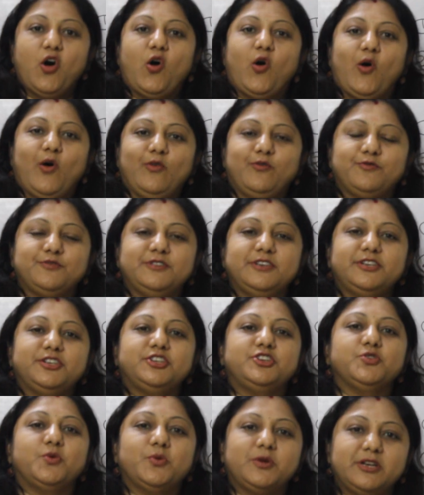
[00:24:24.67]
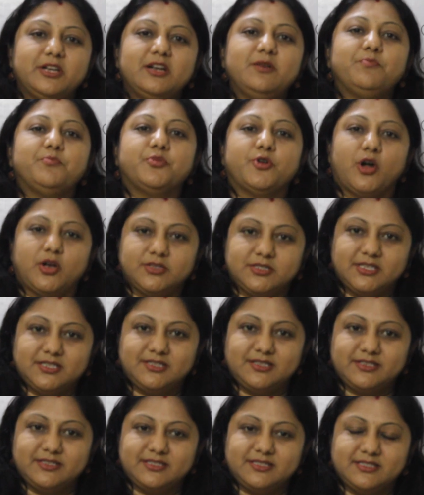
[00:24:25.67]
of the total
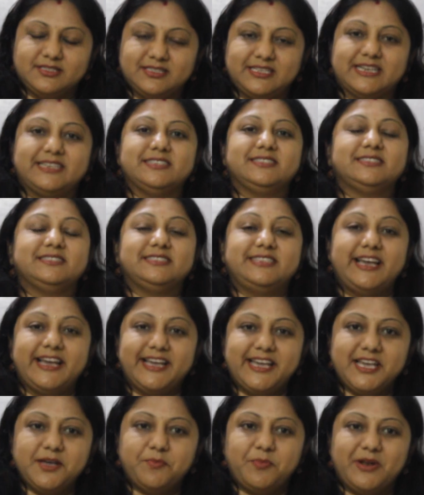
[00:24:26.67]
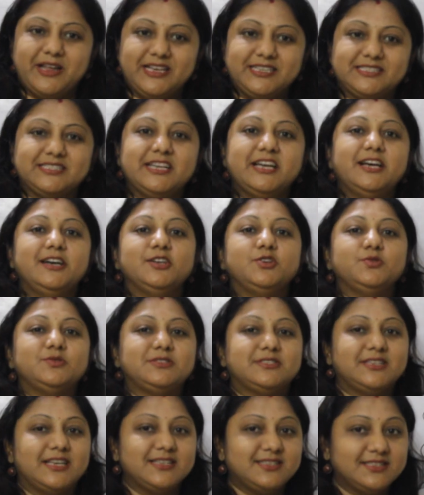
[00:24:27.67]
processes that is taking place to
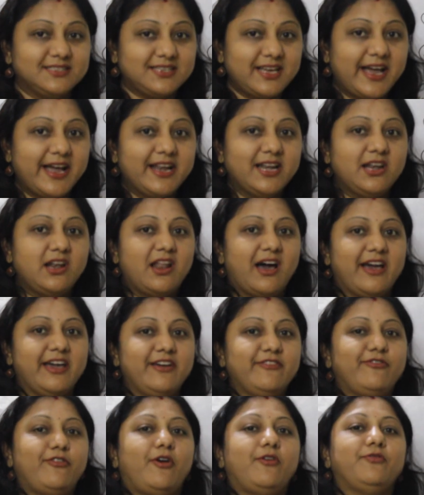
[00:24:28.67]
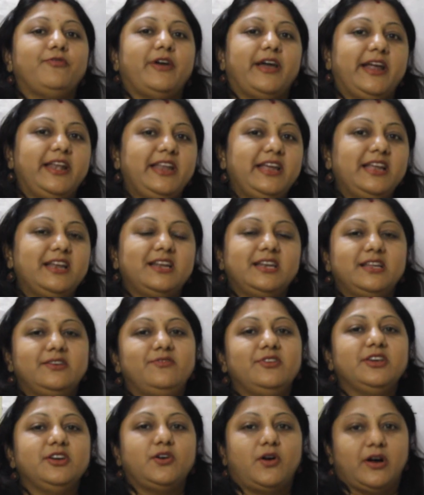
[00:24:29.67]
sustain life of any
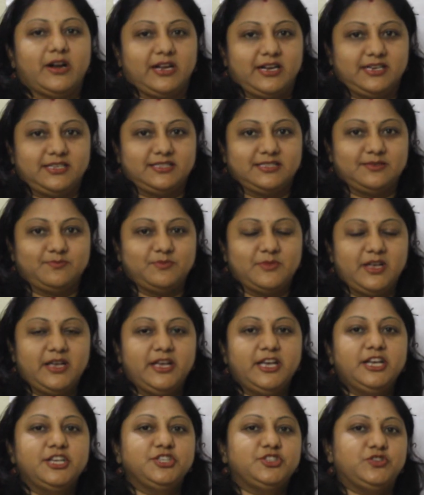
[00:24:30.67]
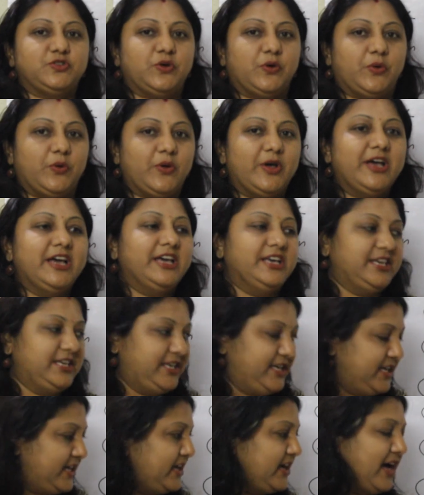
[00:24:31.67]
living organism. So
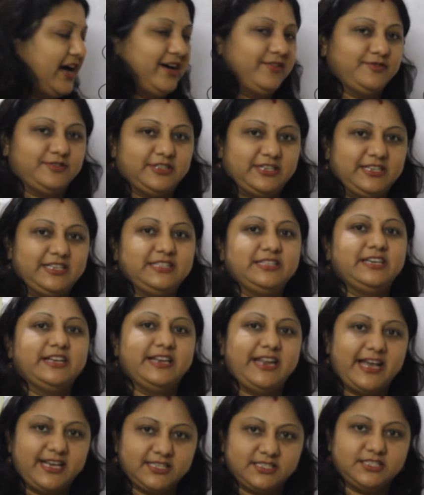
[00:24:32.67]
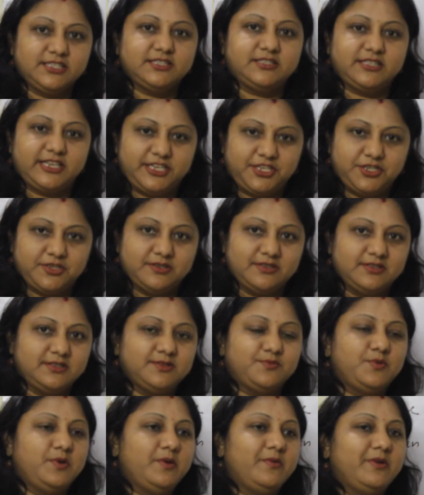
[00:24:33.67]
hereafter in the next
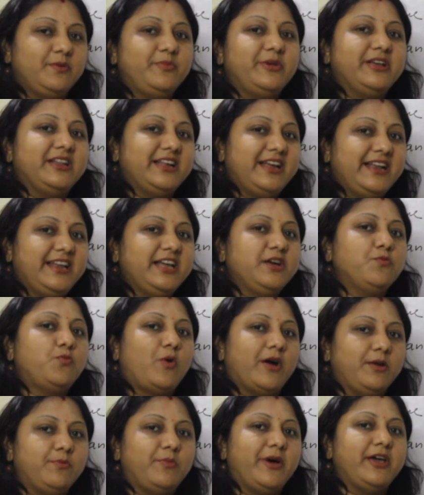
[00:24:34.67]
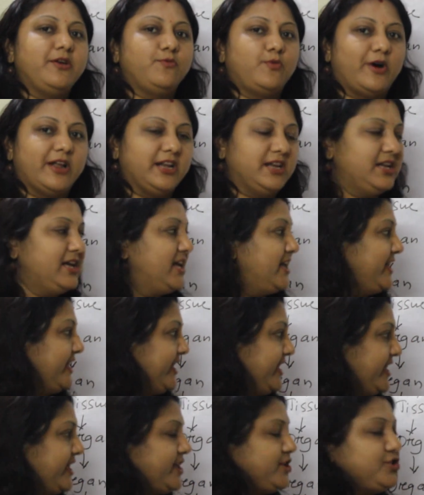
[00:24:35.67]
sessions we will be reading one by one
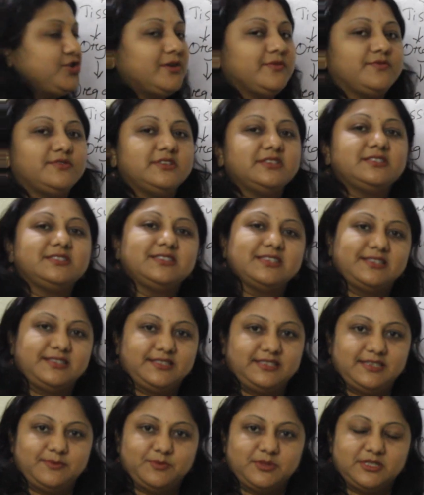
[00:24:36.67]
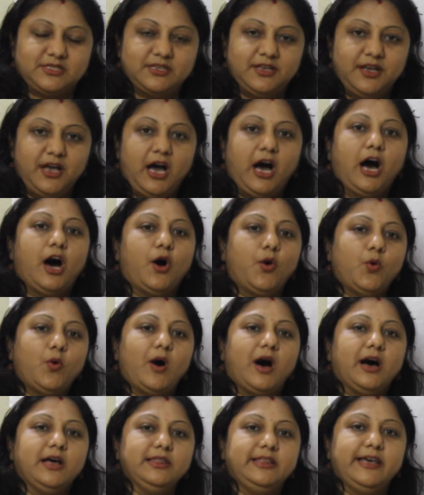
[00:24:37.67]
each of the systems. How
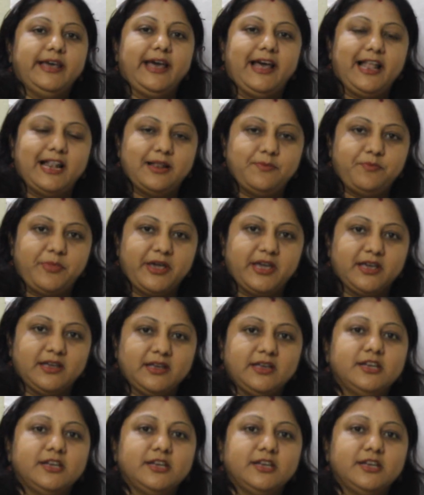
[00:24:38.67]
are they helping